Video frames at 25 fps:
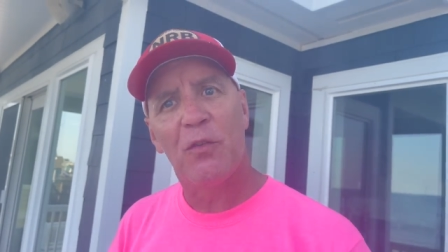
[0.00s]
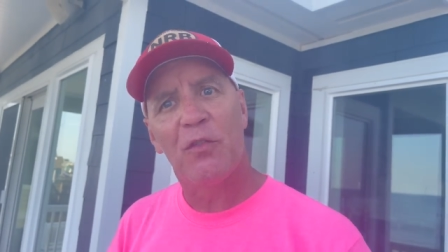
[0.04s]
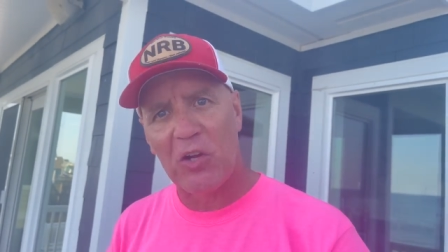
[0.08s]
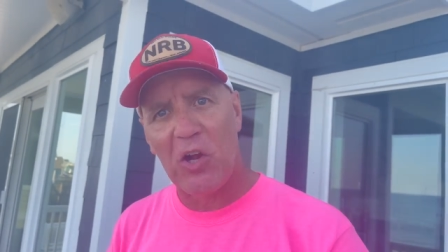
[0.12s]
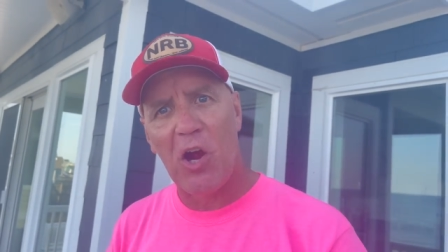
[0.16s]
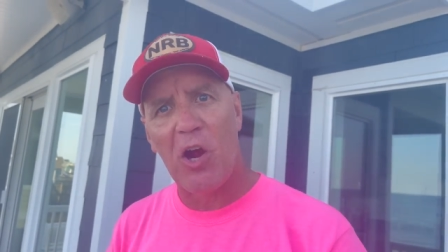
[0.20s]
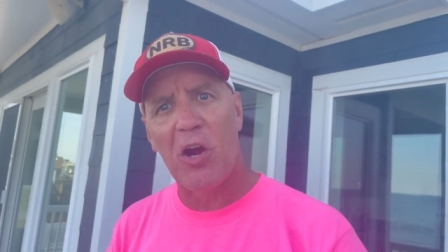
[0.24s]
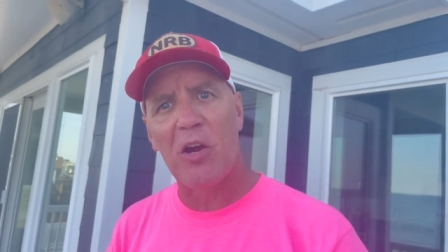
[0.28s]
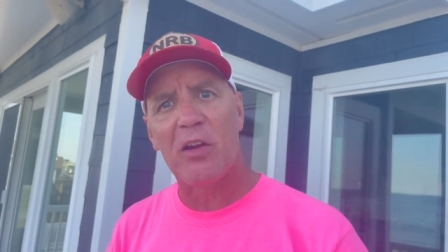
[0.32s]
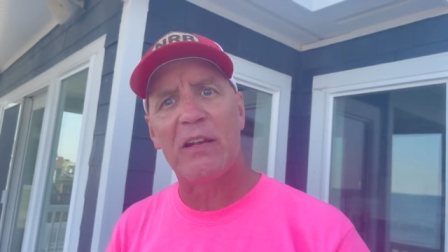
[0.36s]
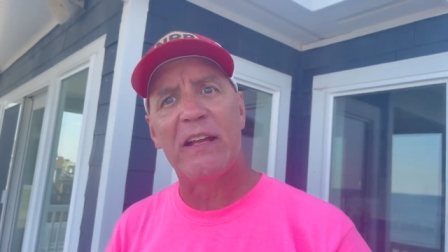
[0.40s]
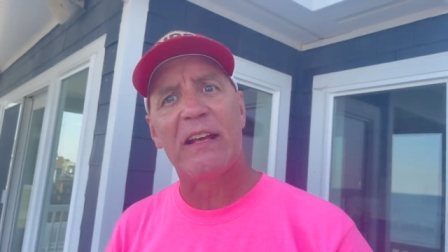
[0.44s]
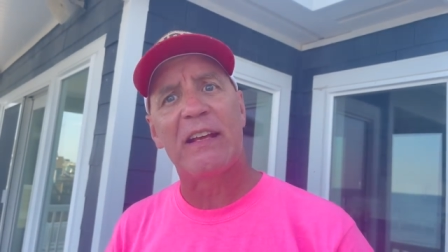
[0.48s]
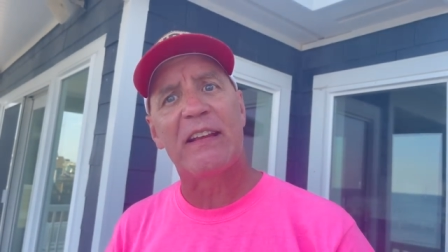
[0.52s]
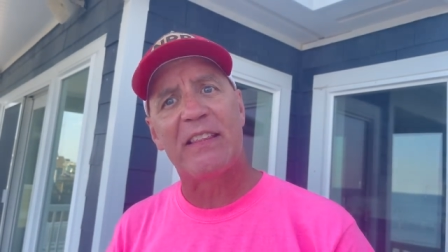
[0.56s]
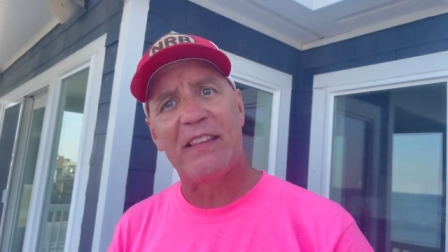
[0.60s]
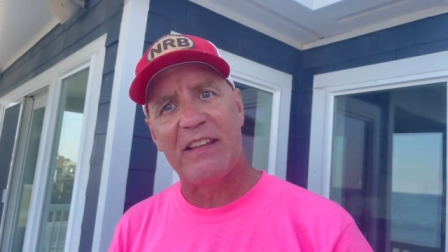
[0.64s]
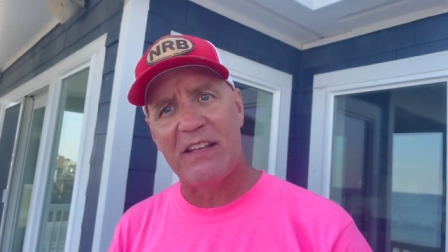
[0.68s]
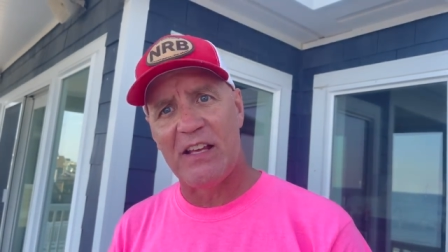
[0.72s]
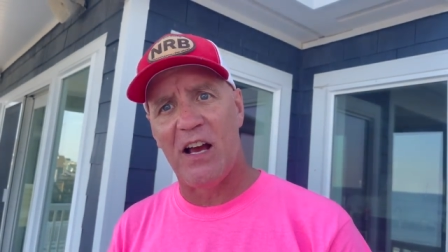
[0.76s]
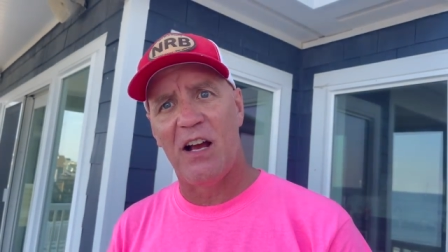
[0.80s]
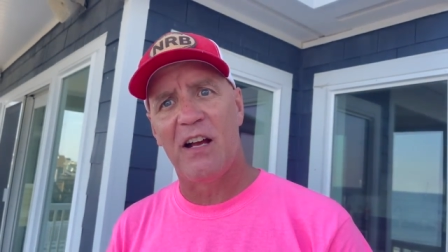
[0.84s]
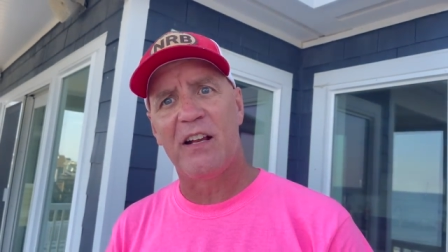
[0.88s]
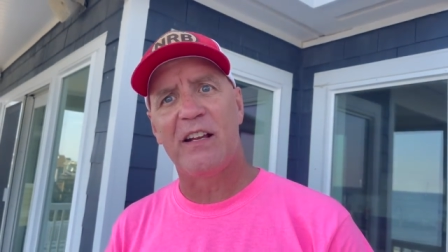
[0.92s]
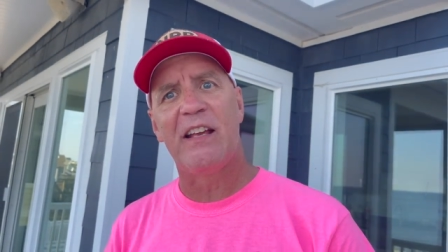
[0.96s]
garlic, the
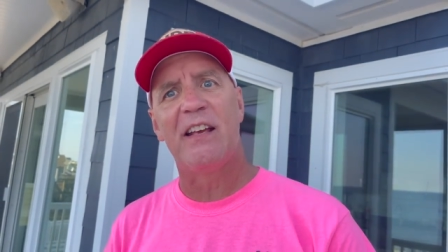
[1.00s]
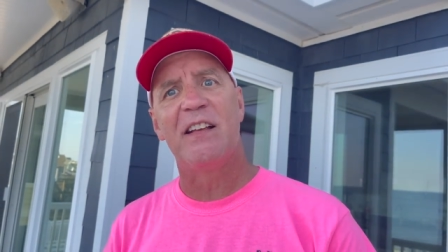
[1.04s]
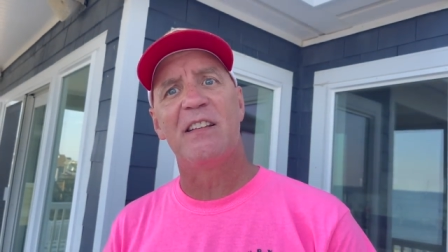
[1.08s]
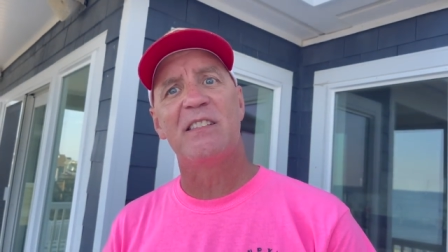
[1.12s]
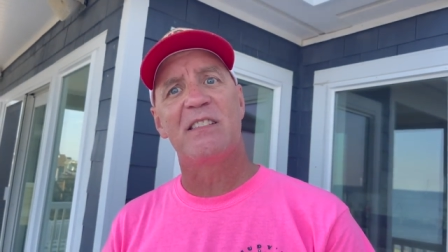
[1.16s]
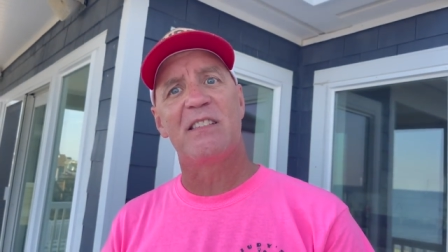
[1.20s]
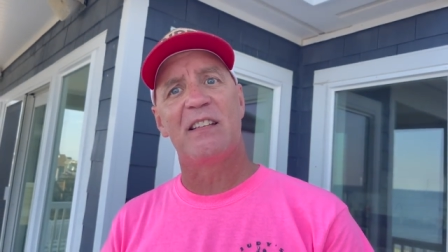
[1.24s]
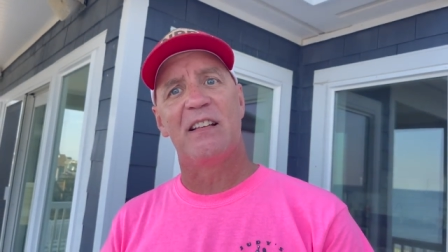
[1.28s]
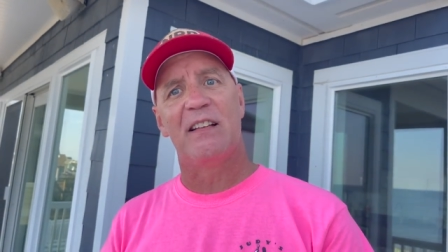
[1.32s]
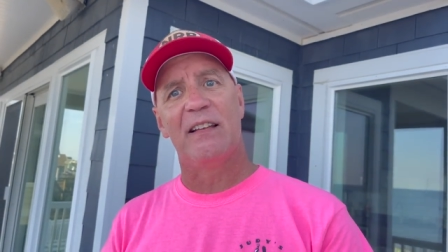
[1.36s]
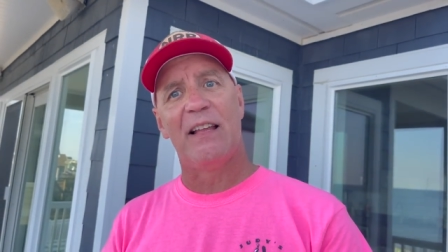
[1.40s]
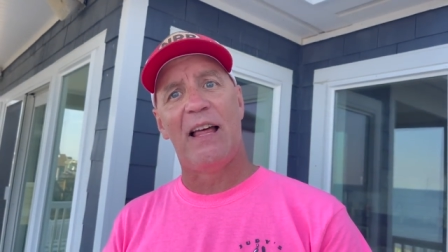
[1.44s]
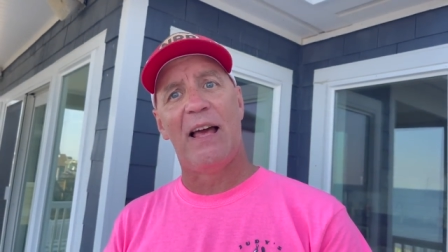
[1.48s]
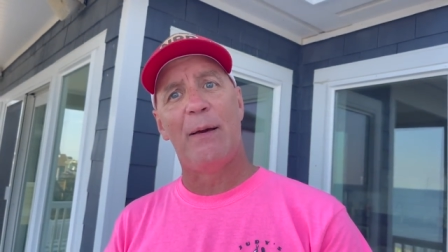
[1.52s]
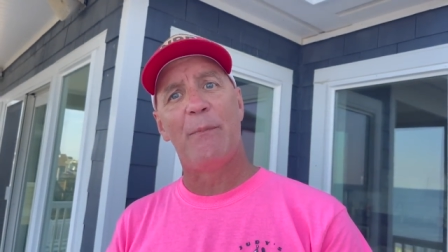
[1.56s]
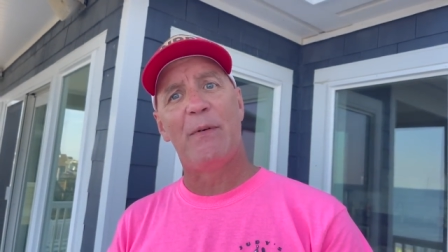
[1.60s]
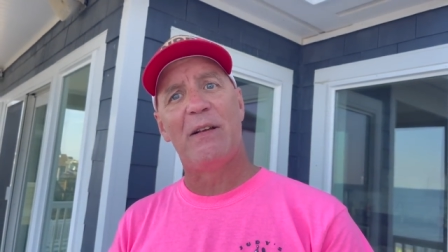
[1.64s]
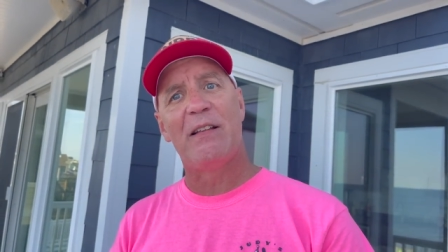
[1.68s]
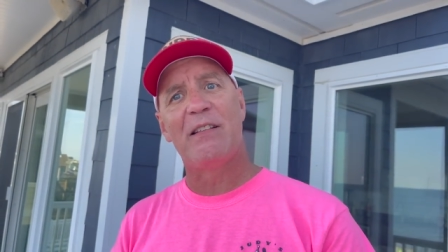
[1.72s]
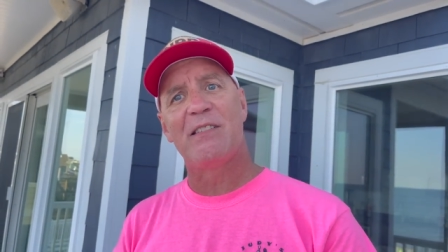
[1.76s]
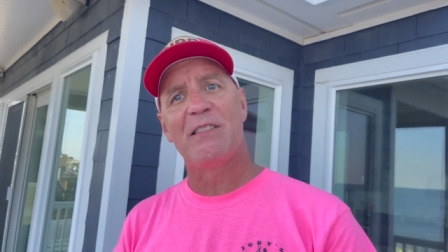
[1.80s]
onions, the lemons.